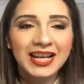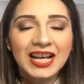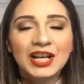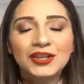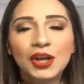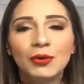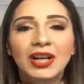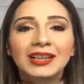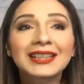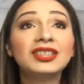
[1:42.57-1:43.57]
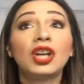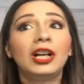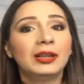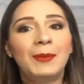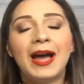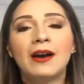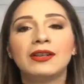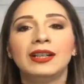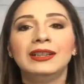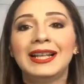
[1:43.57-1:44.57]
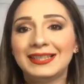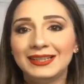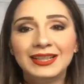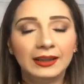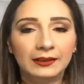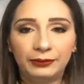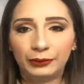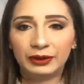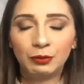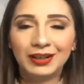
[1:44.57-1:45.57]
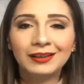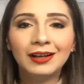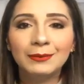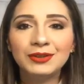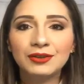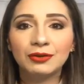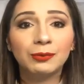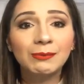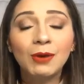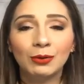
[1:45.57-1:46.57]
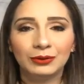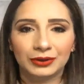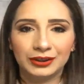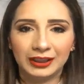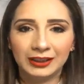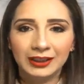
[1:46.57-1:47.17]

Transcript: So let's talk about lesson delivery when it comes to remote learning.